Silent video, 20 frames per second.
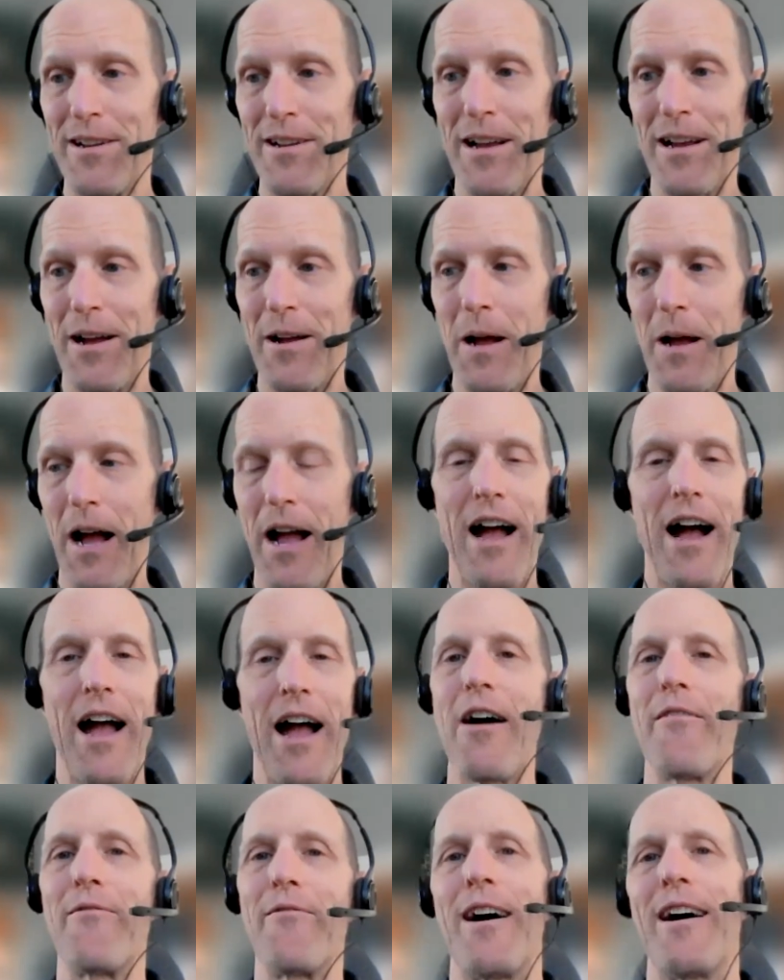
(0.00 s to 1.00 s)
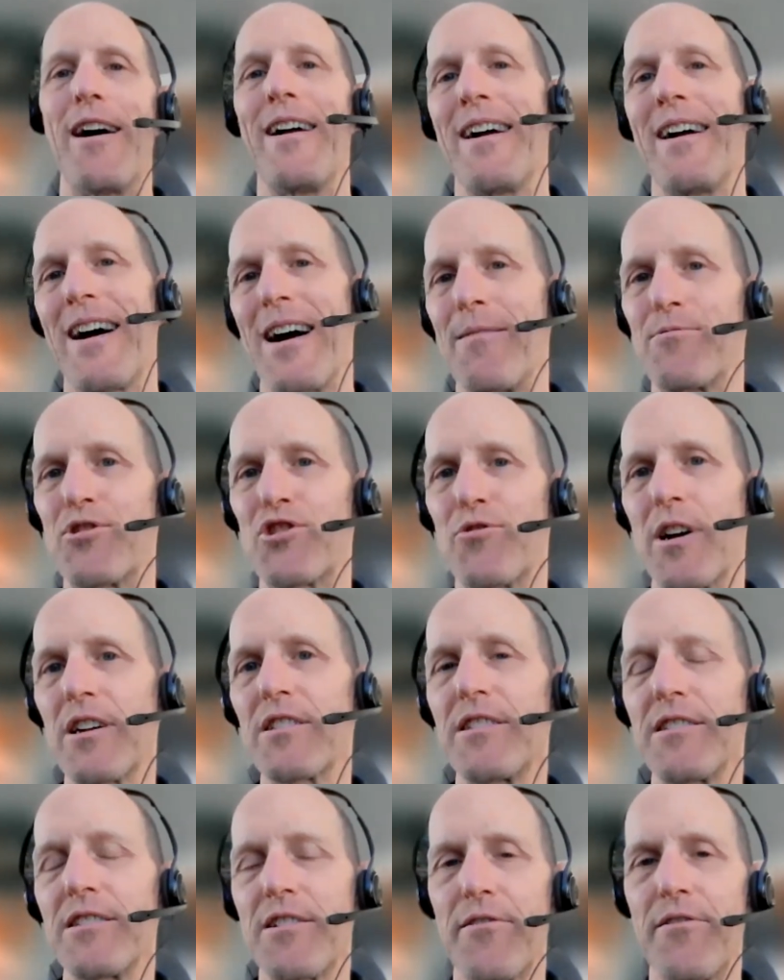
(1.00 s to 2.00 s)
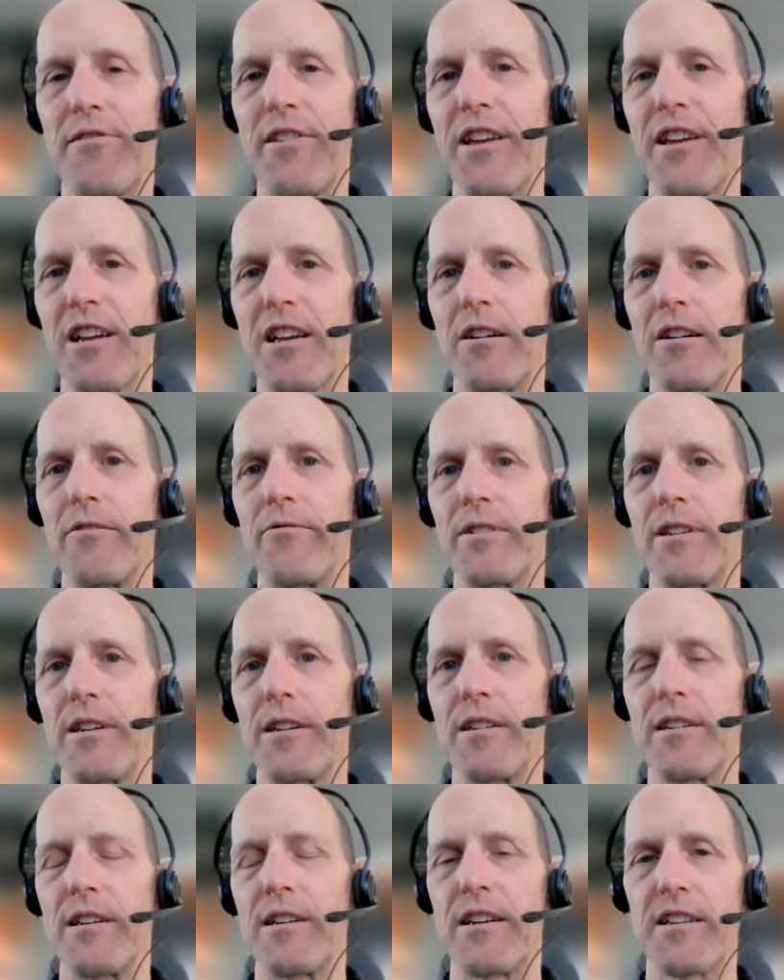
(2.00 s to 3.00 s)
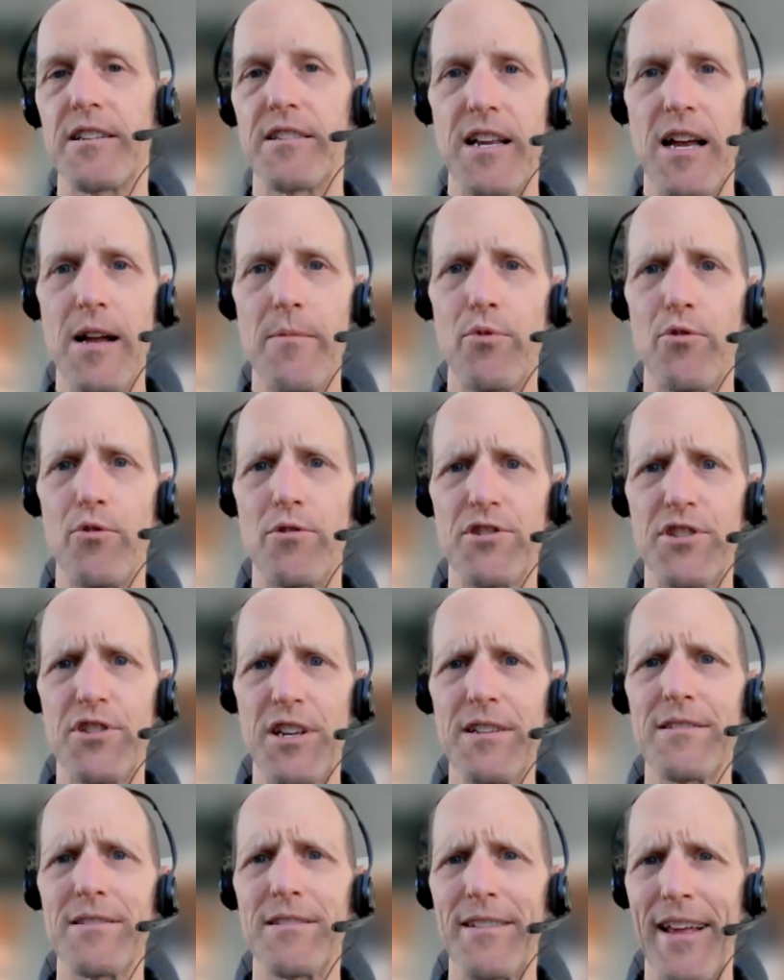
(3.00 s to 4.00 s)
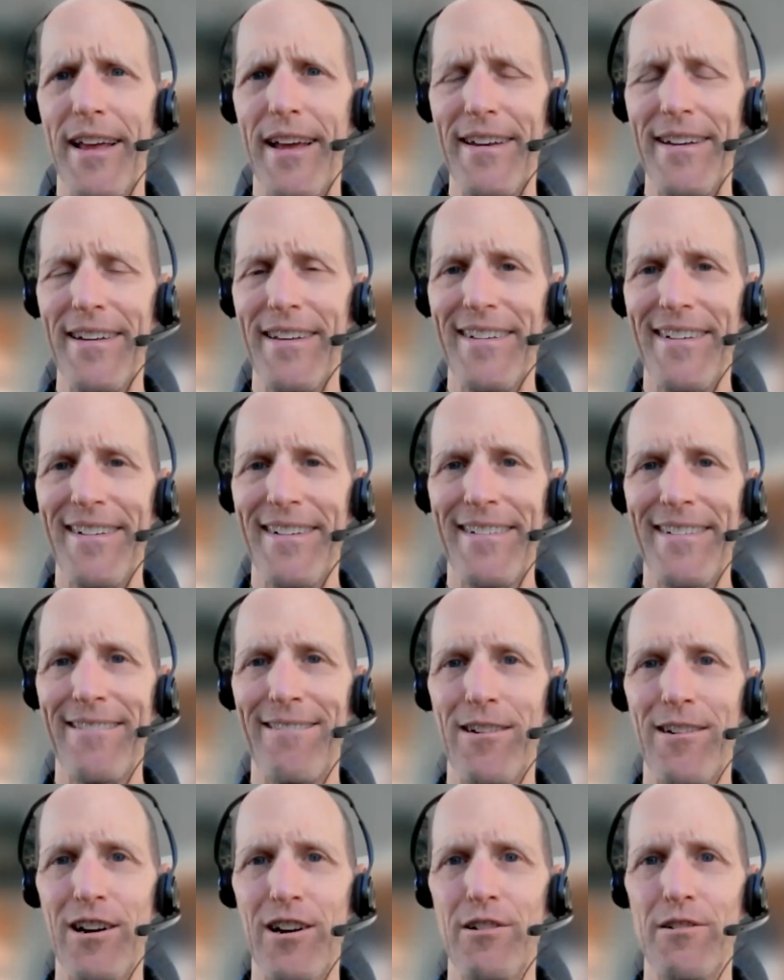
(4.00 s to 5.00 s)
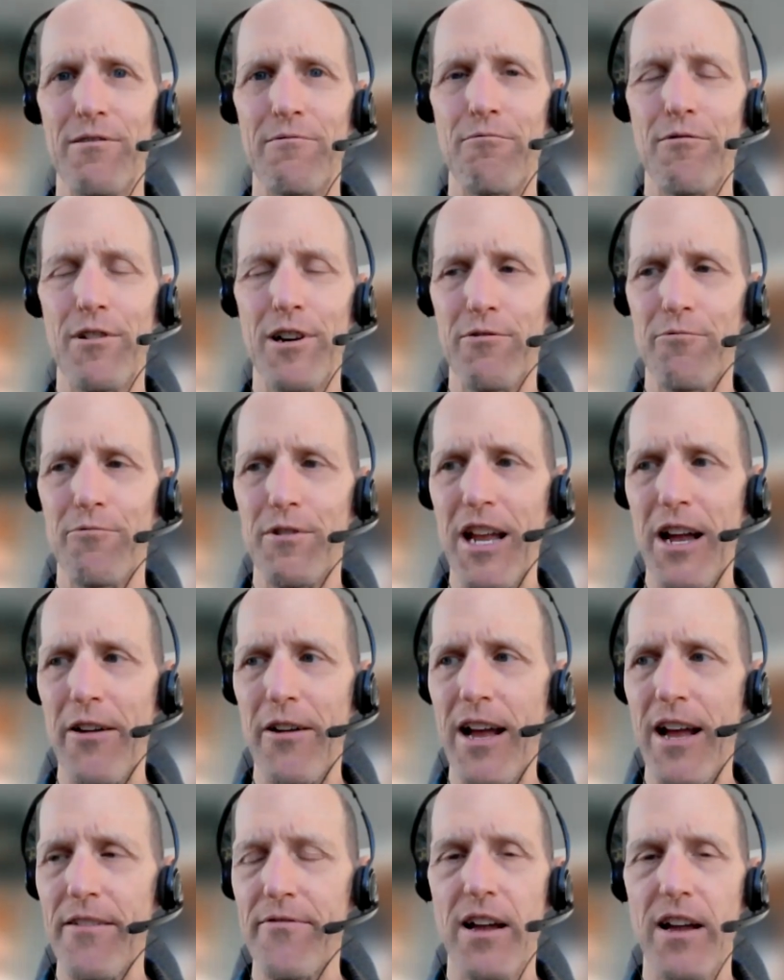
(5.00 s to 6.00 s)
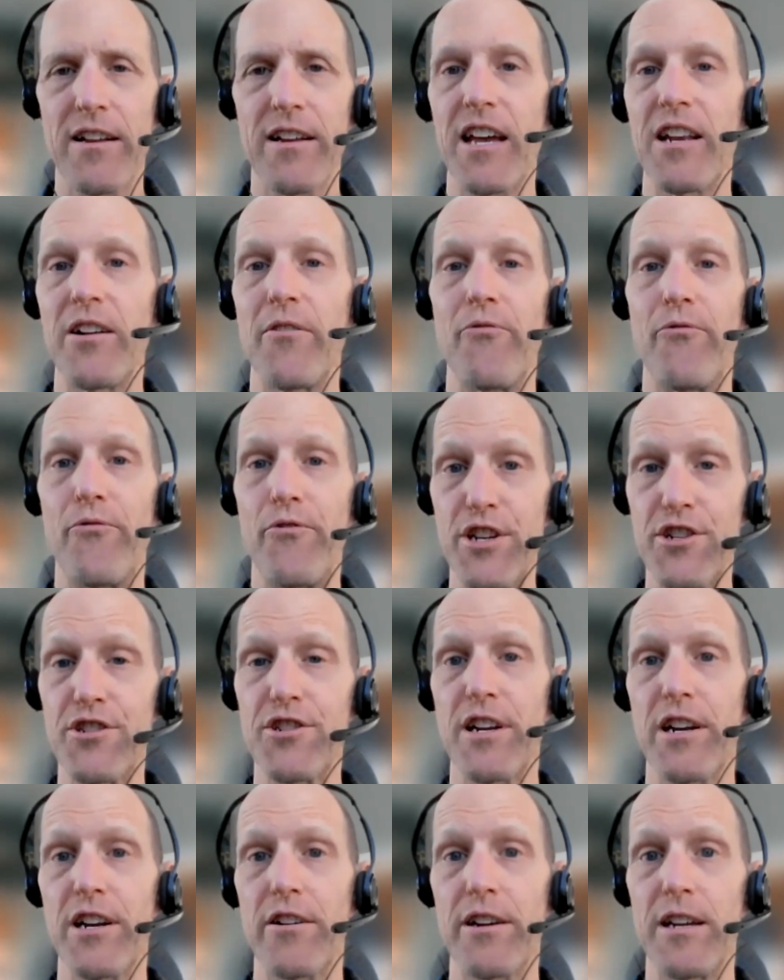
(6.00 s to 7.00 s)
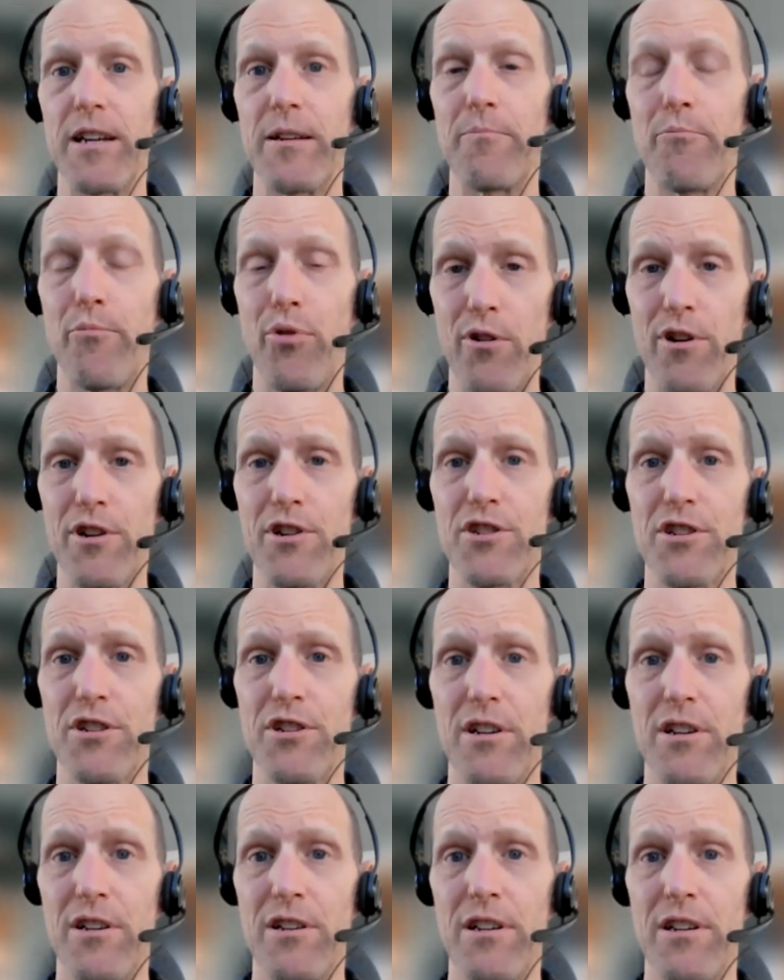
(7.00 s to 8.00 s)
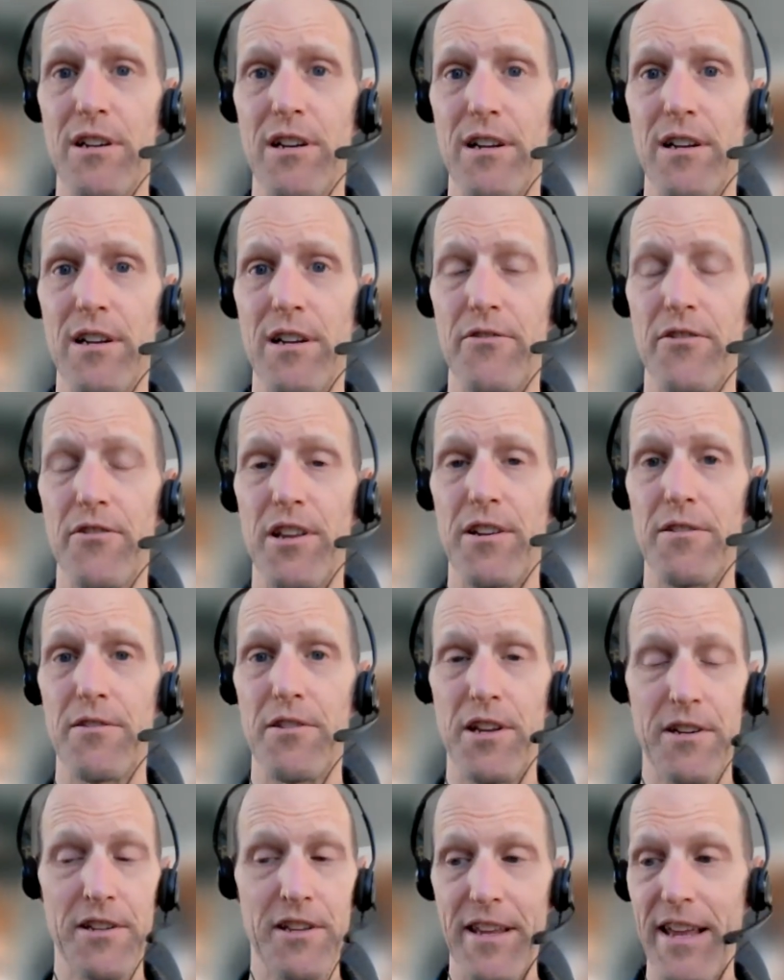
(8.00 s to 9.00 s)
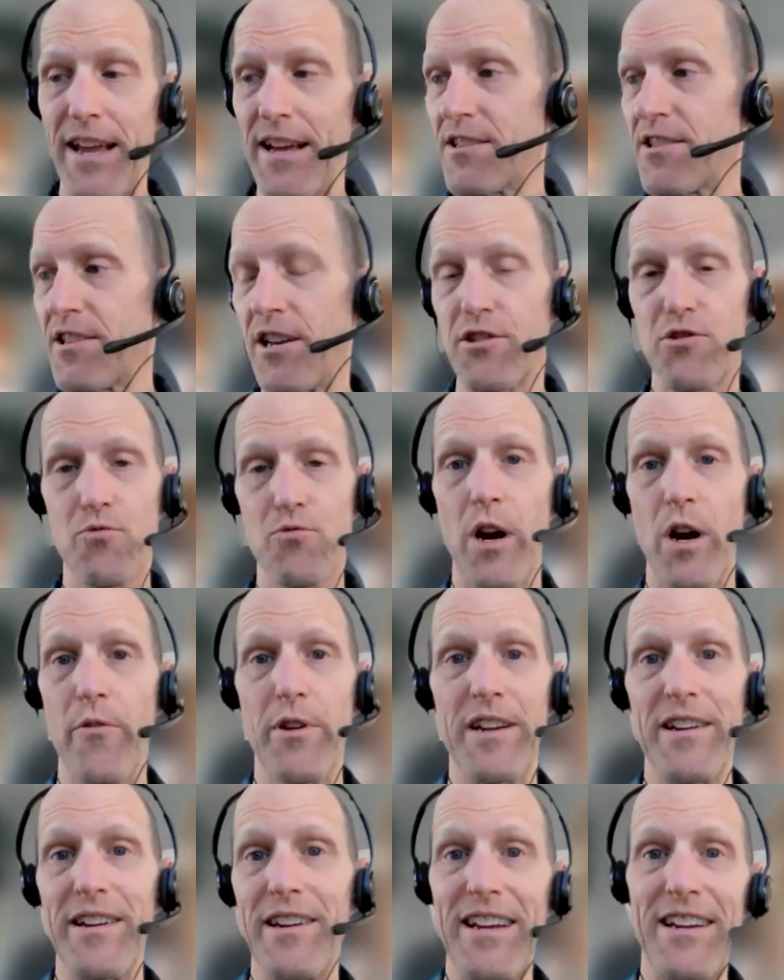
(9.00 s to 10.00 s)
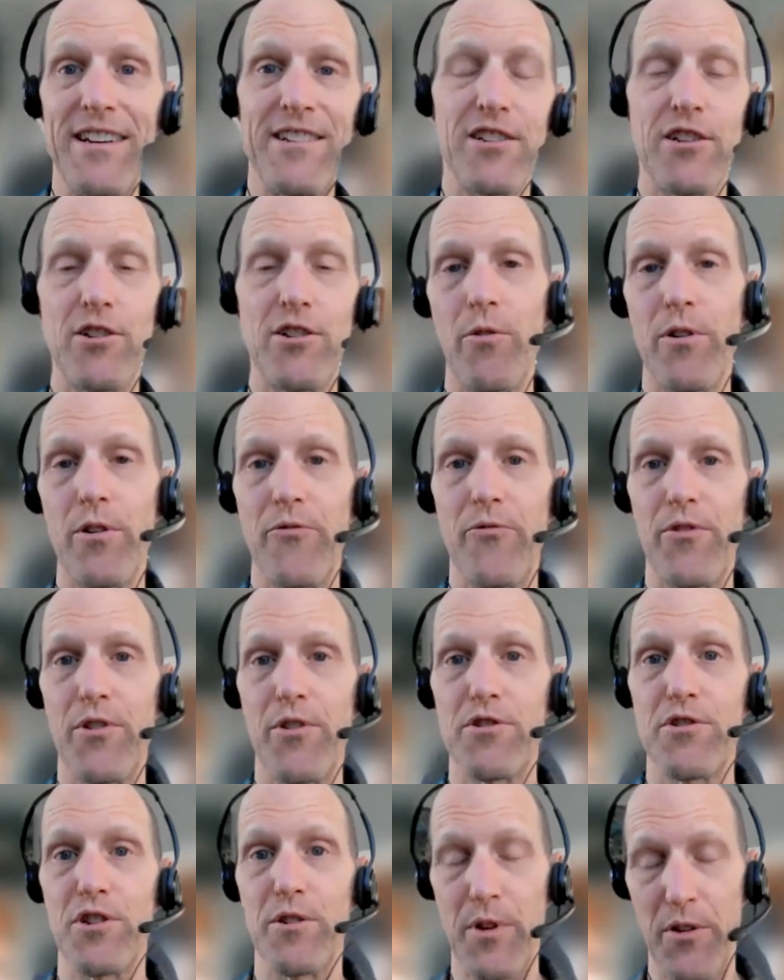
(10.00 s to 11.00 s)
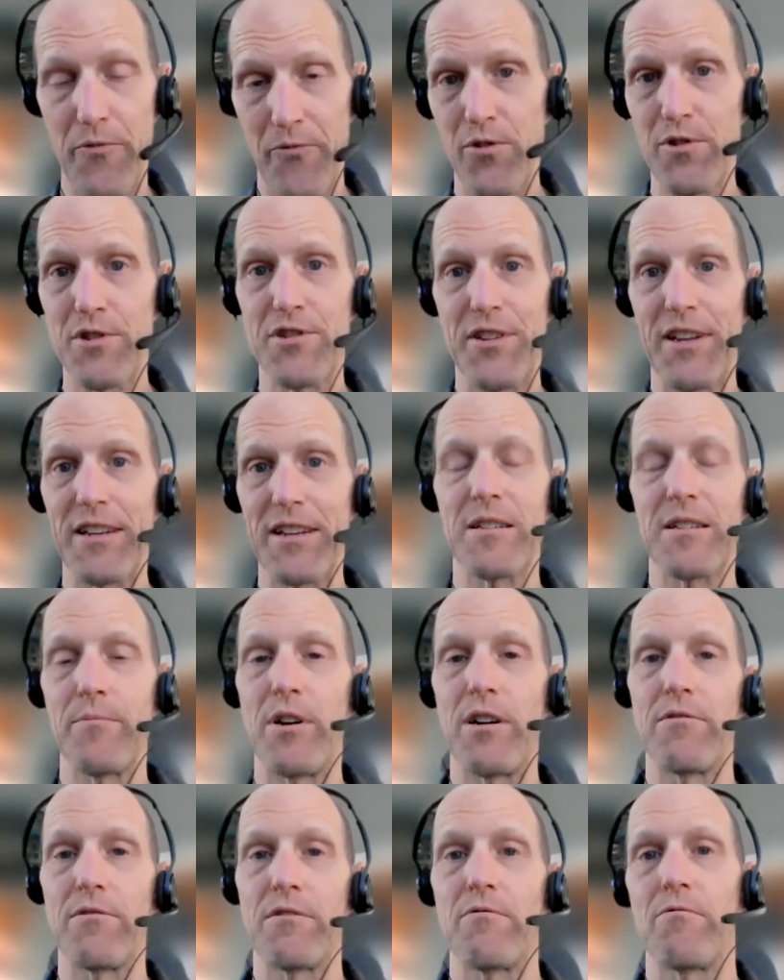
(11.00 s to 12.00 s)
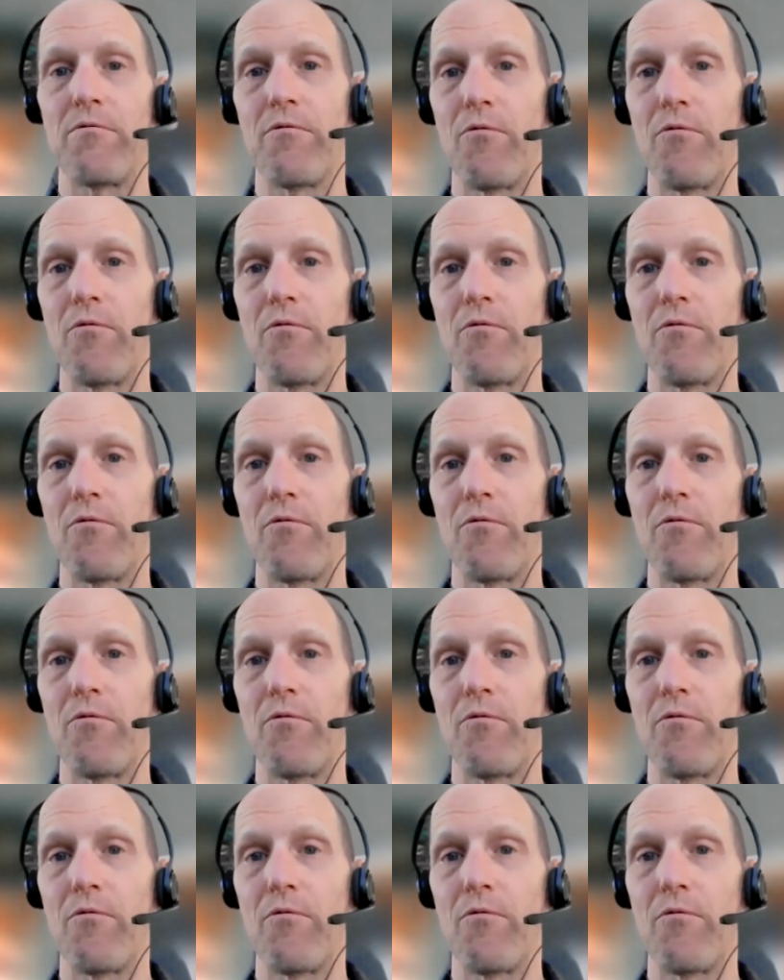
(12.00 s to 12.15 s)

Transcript: I'm struggling to think of an example since then where we have had that kind of visionary push that gets us where we need to go in future, but first thinks about